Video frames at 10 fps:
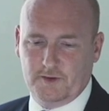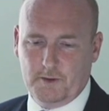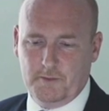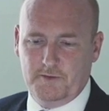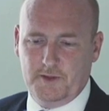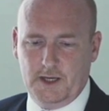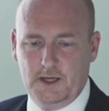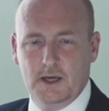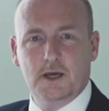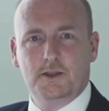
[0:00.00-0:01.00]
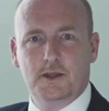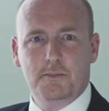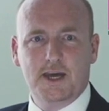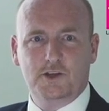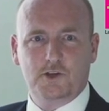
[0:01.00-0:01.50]
for some of the
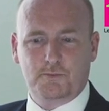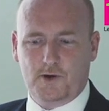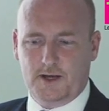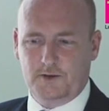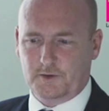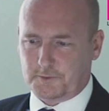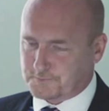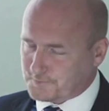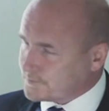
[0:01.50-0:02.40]
major brands.